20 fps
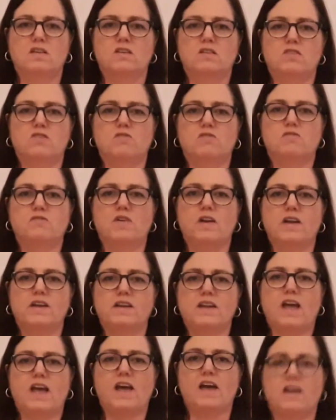You'll find
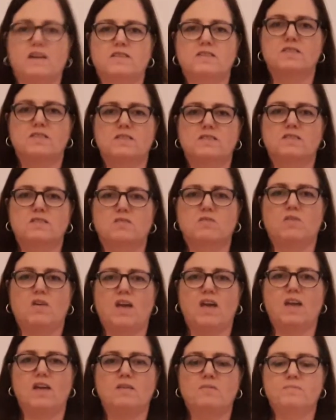Acts,
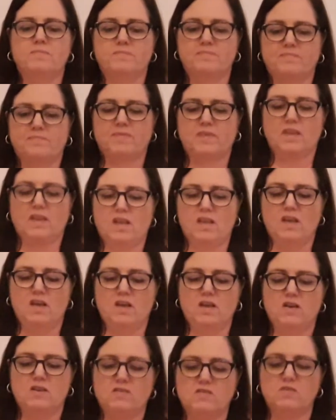okay?
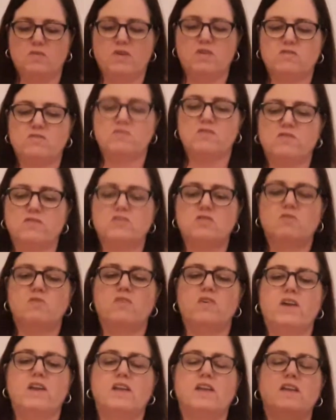So here's our
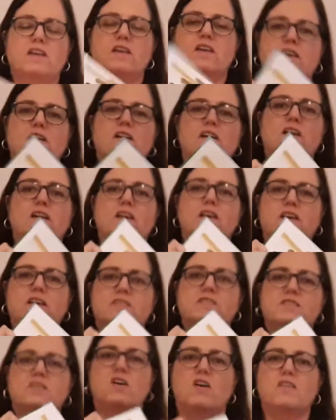story.
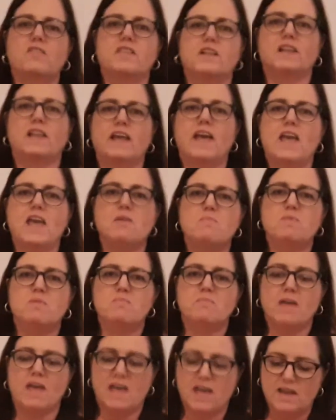It's called The Lame
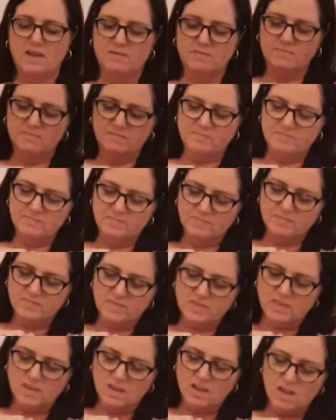Man.
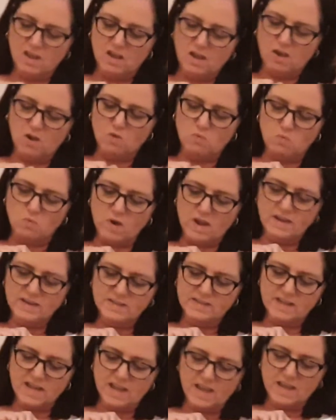One
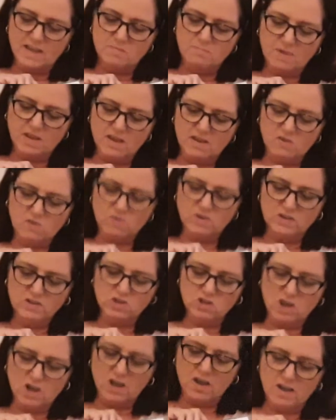day, Peter and
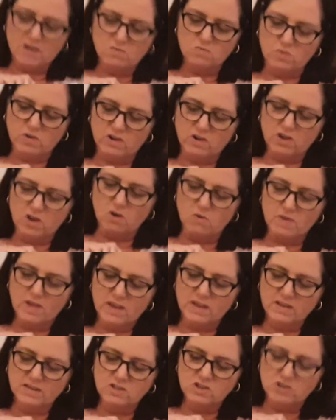John were
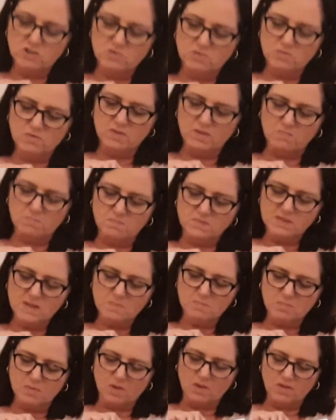going to the
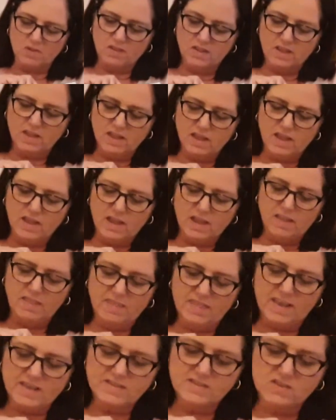temple.
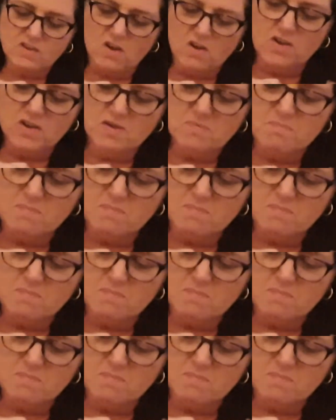They saw a